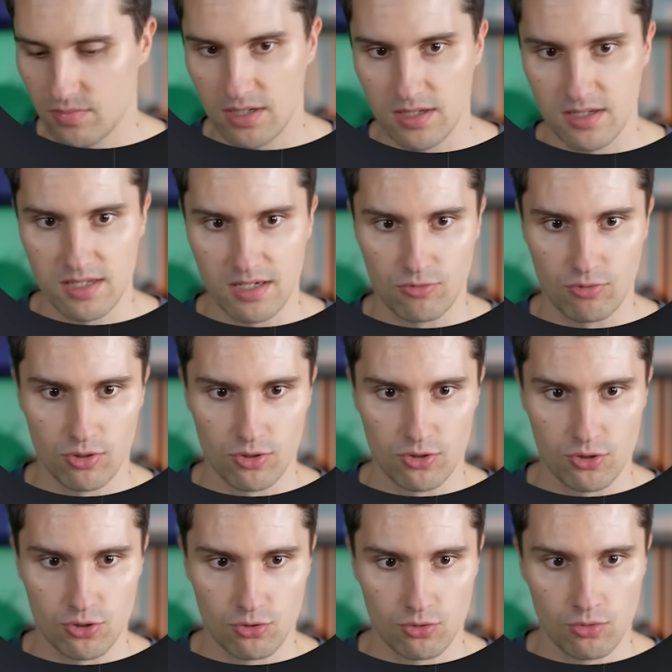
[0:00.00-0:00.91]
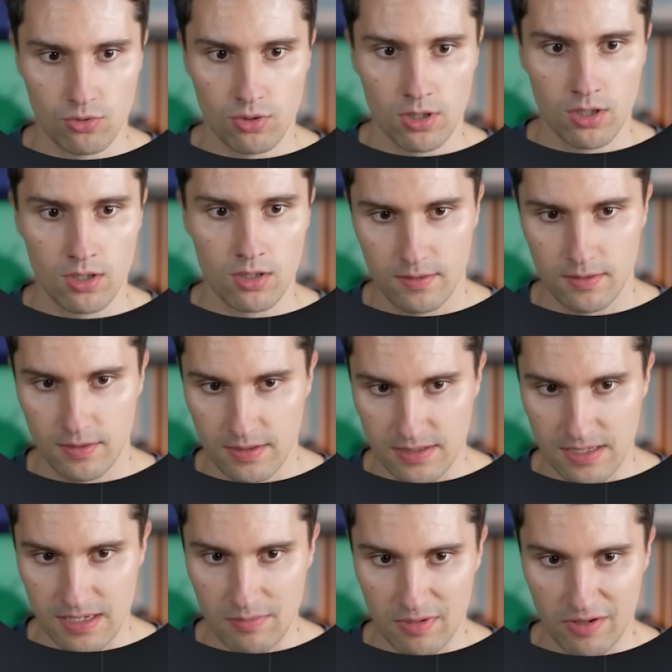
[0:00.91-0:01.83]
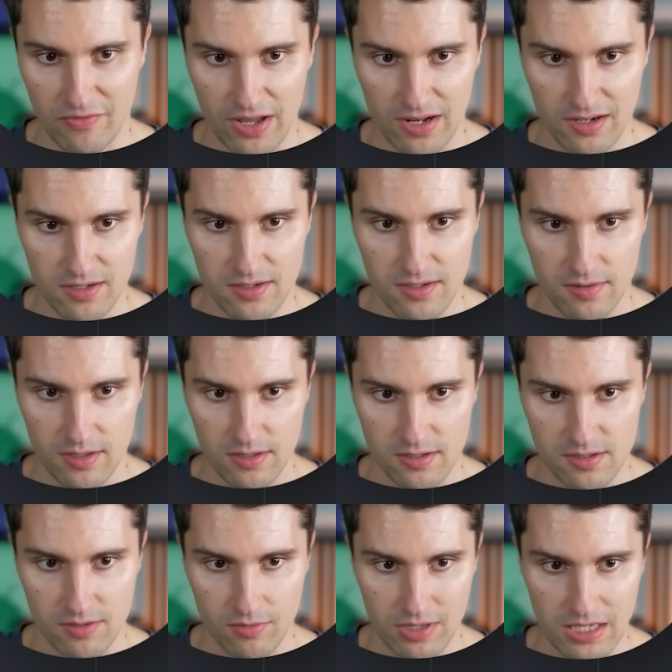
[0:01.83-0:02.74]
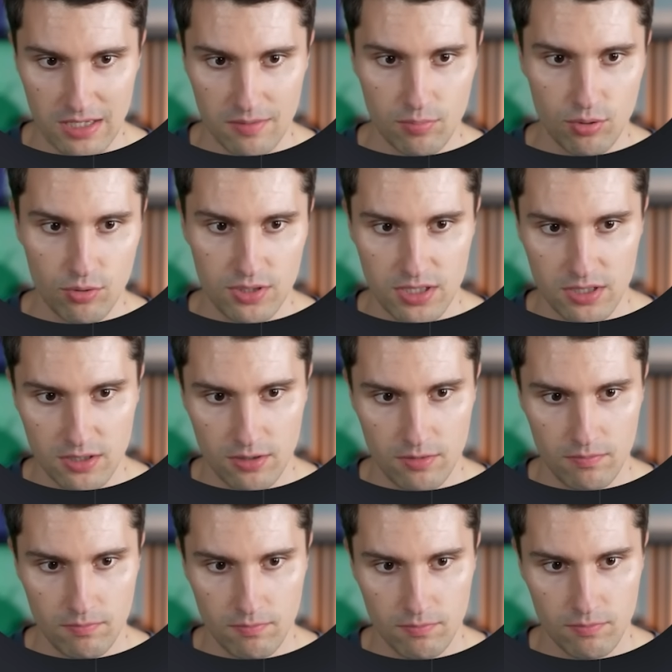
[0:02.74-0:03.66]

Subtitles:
is equal to is email valid. That is now the input here.